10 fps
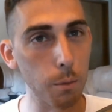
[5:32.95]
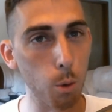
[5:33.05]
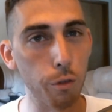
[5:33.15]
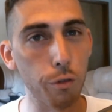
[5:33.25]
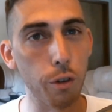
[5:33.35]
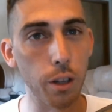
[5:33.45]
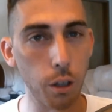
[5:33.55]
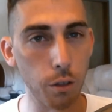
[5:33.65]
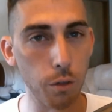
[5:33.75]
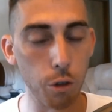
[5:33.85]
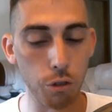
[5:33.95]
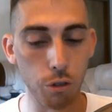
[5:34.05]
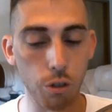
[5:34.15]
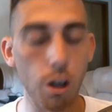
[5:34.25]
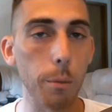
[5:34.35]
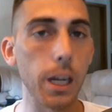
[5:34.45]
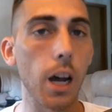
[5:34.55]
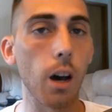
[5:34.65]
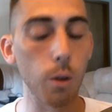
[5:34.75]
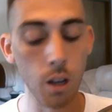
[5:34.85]
more friendly versions coming
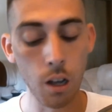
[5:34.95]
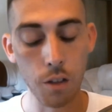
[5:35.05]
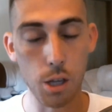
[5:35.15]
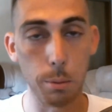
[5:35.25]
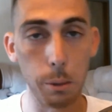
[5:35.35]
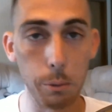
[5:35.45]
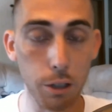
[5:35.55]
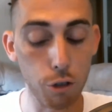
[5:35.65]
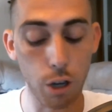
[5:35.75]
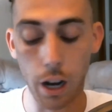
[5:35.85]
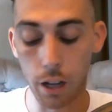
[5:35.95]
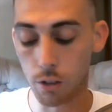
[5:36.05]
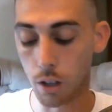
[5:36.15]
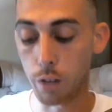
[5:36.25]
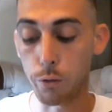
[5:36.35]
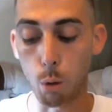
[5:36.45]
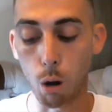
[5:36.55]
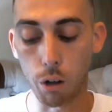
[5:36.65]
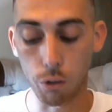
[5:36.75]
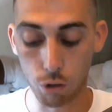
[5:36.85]
out that you'll be able to get your hands on if you
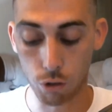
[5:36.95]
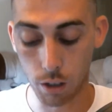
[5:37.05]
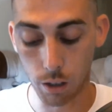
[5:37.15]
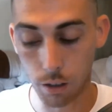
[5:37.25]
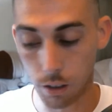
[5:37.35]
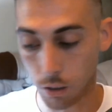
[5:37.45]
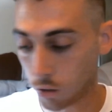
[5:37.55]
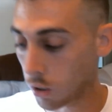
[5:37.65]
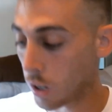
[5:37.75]
are interested in this.